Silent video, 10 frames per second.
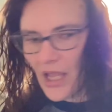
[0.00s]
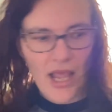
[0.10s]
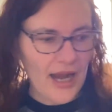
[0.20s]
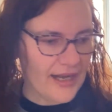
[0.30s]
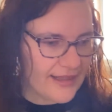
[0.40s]

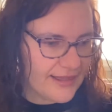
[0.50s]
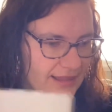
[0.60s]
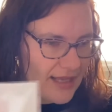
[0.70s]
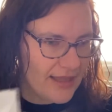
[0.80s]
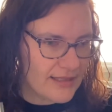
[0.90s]
And I
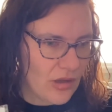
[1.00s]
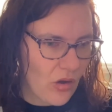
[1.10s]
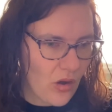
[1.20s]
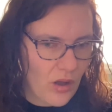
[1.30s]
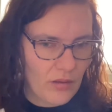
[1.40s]
think those are
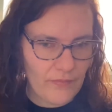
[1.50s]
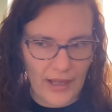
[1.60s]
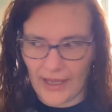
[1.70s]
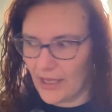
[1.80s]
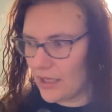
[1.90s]
all
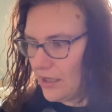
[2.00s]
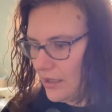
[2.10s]
my